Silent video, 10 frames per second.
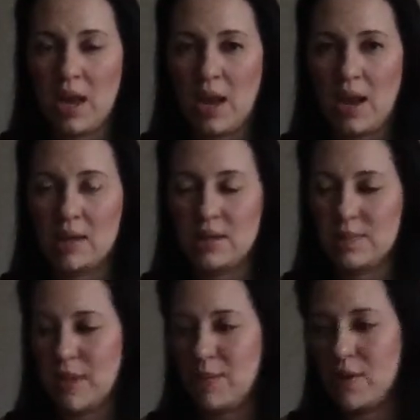and
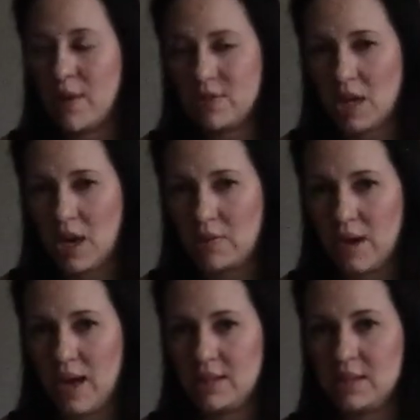maybe you have to kind of
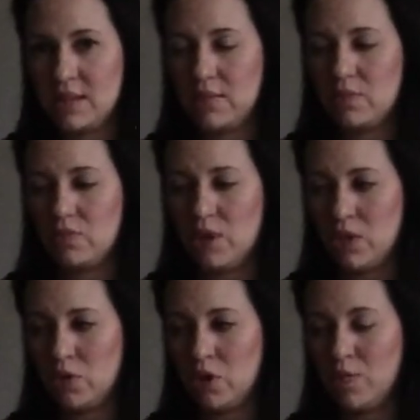rest and
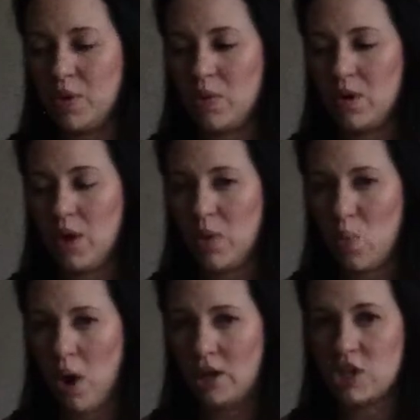regroup and
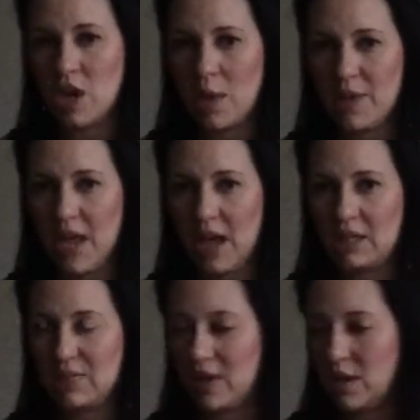watch and not be
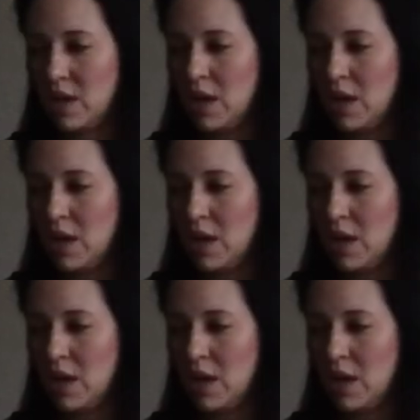active at